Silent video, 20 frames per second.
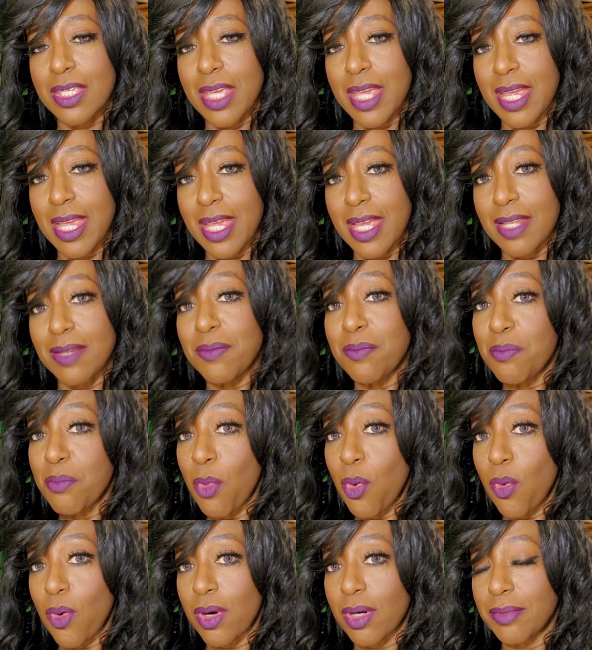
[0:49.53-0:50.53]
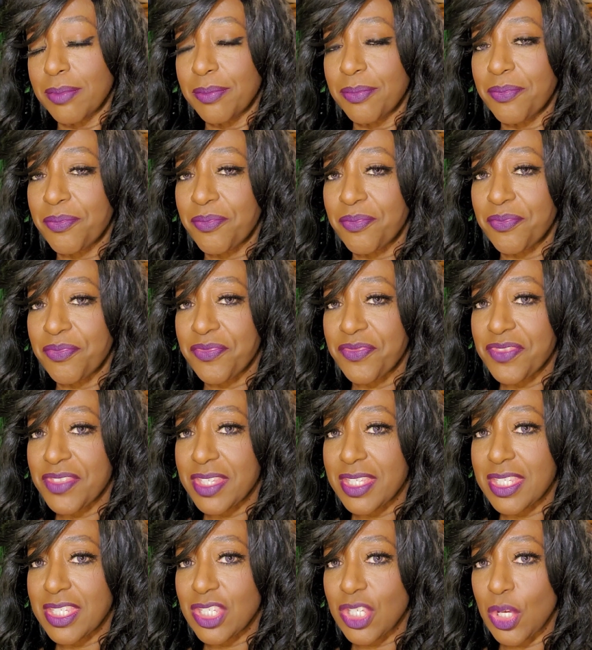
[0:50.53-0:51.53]
and more.
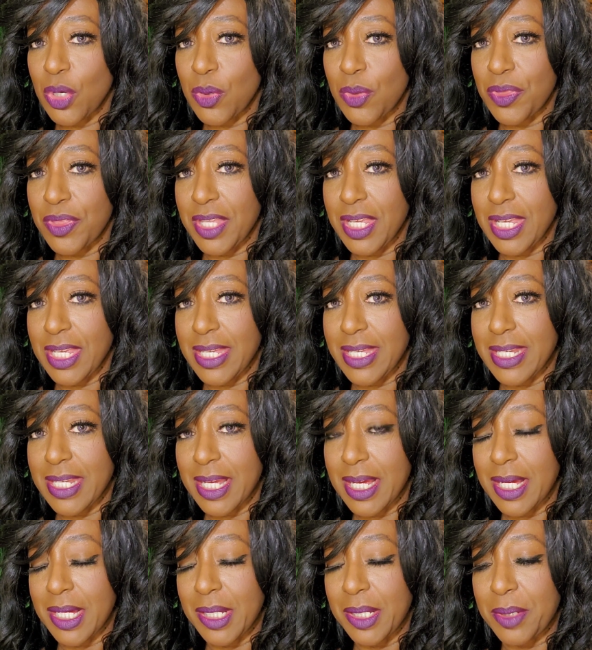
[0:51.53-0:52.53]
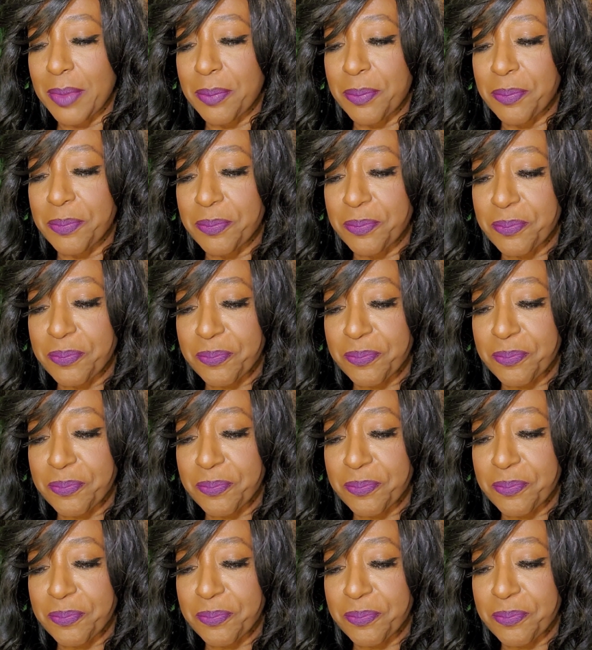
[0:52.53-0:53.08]
So then I